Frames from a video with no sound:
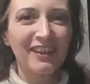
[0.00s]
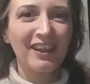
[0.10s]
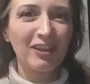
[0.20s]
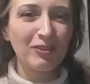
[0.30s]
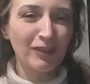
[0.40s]

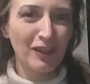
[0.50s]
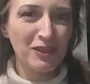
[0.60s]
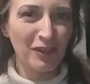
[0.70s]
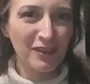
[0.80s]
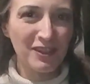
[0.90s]
If you
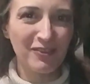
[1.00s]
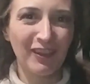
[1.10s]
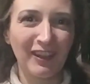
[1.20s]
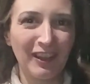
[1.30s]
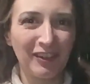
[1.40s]
enjoyed this
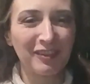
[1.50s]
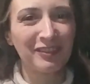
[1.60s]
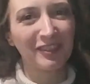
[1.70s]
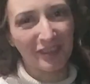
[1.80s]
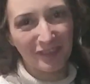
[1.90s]
video,
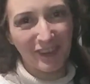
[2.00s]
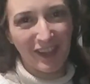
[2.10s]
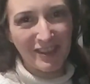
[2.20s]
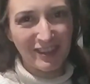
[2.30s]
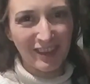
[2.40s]
don't
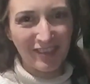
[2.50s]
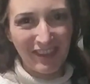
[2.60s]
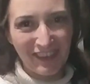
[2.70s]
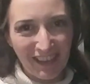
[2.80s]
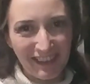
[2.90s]
forget to give it
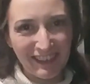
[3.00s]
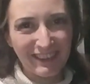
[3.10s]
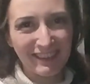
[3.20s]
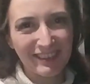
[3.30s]
a like.